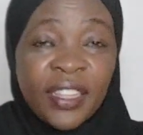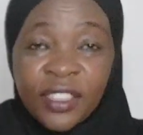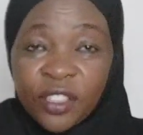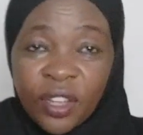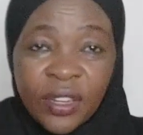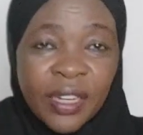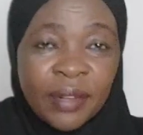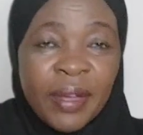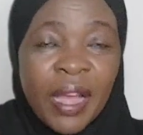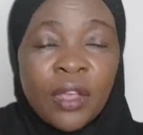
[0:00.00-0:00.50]

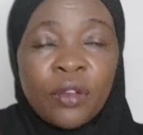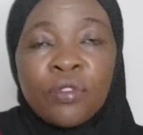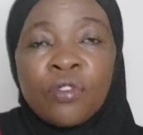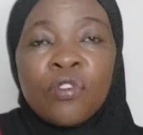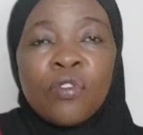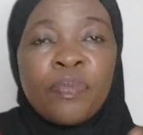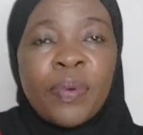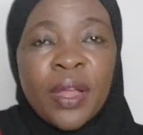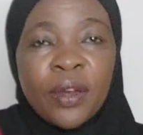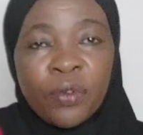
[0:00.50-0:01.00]
joined my
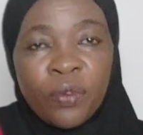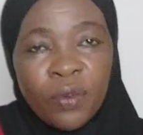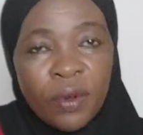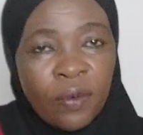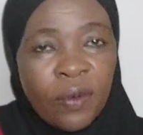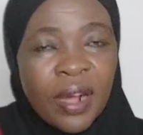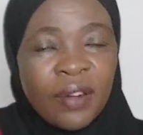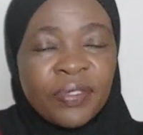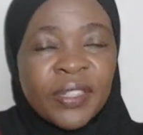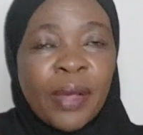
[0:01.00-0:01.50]
group and we
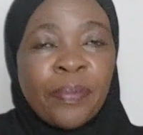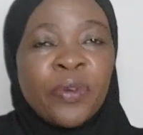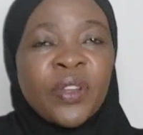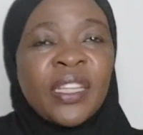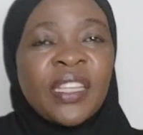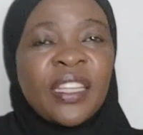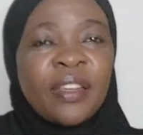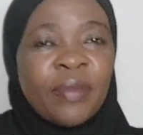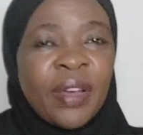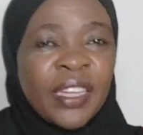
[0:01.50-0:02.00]
were
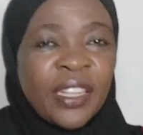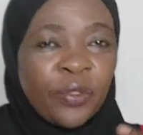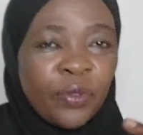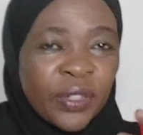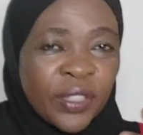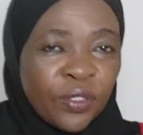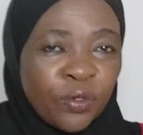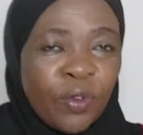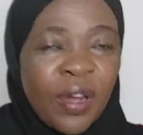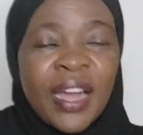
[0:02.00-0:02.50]
supporting him and he
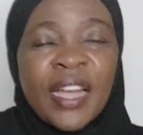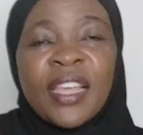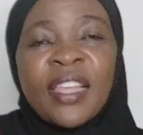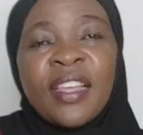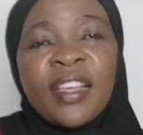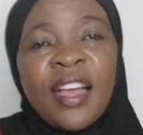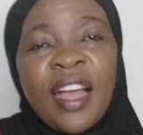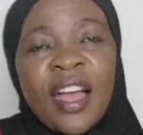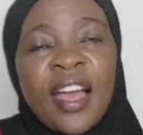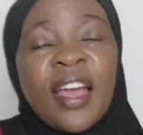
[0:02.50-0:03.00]
was
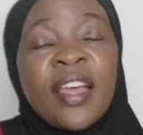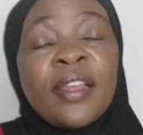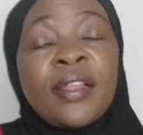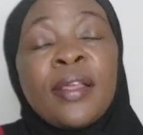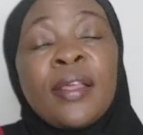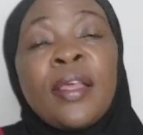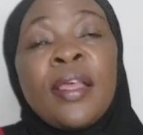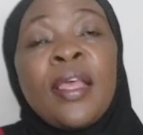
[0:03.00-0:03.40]
working hard,